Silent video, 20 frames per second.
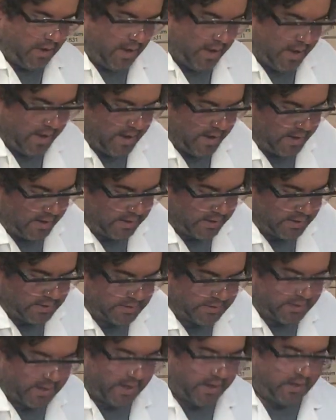a
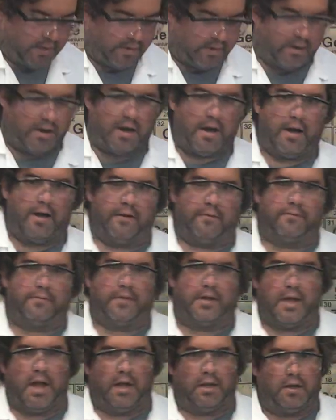container of
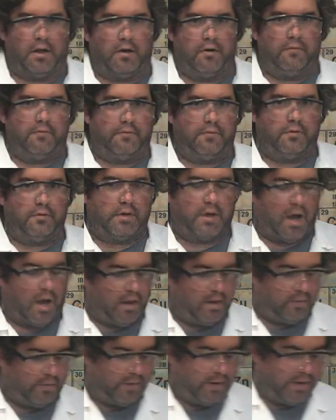yellow food
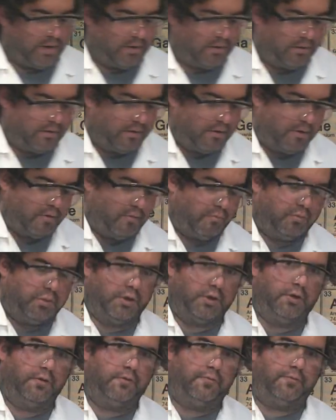coloring,
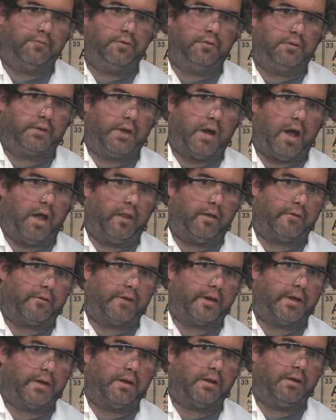blue food
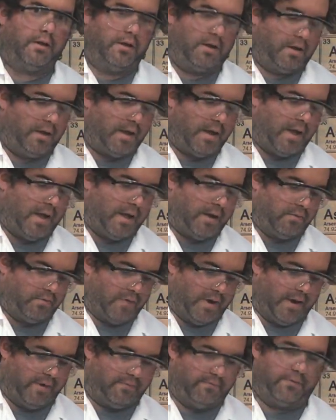coloring, and
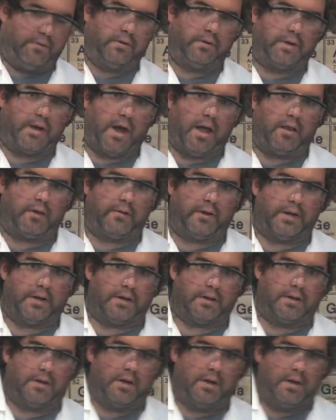red food coloring.
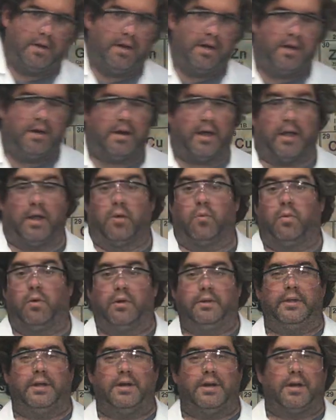Now, you
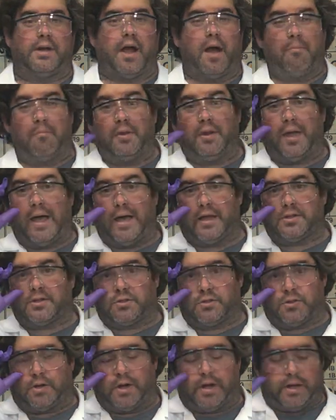will need a couple
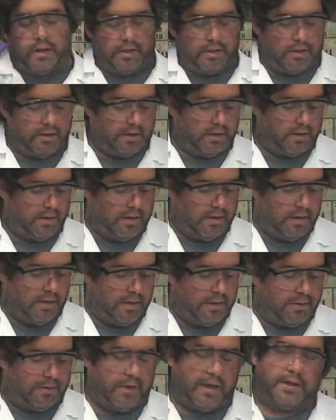extra
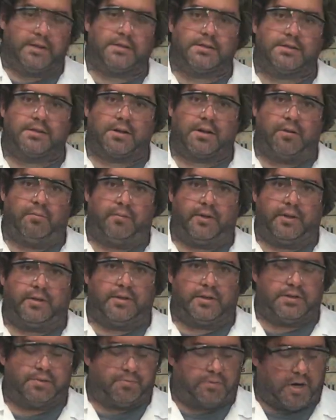things to complete
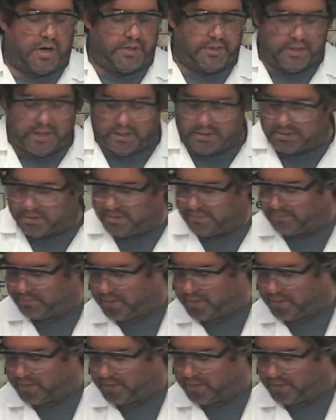this project.